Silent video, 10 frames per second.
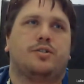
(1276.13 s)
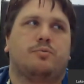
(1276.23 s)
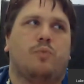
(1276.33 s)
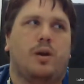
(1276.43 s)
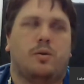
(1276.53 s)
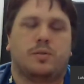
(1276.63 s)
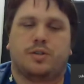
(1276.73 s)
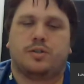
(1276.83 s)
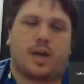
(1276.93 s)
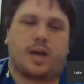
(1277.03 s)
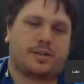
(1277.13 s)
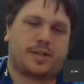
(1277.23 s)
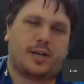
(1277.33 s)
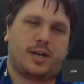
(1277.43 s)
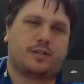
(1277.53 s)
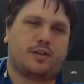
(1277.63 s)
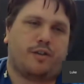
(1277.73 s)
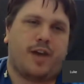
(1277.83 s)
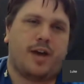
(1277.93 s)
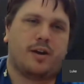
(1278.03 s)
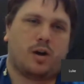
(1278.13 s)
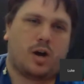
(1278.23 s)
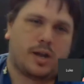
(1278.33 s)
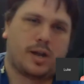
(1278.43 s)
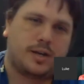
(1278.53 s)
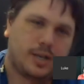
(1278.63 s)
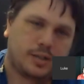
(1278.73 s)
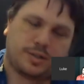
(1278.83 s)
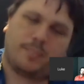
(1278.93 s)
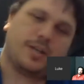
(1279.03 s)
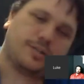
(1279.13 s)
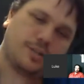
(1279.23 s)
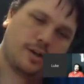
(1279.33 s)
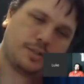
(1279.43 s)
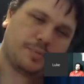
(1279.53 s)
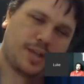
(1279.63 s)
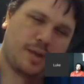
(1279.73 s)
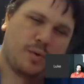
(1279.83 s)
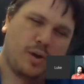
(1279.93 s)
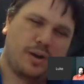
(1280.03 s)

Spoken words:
Because when I was using other techniques, I found I could hit some of these notes, but they